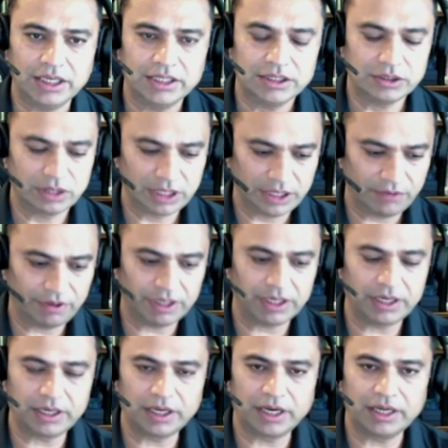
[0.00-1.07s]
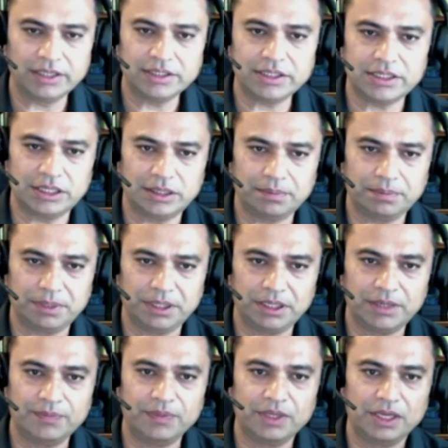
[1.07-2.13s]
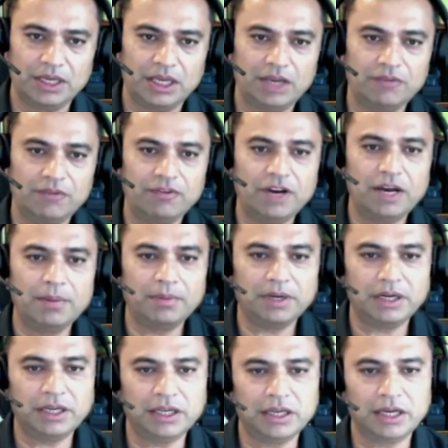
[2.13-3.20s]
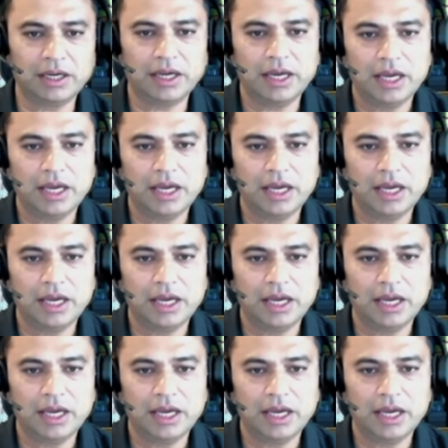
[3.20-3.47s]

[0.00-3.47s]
So leaving data in C D P, if I'm running a,